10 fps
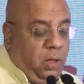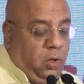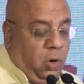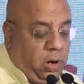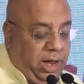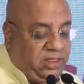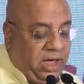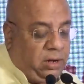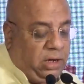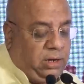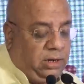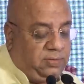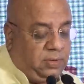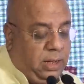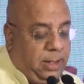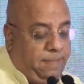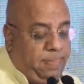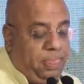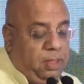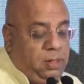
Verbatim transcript: Your HR leaders um,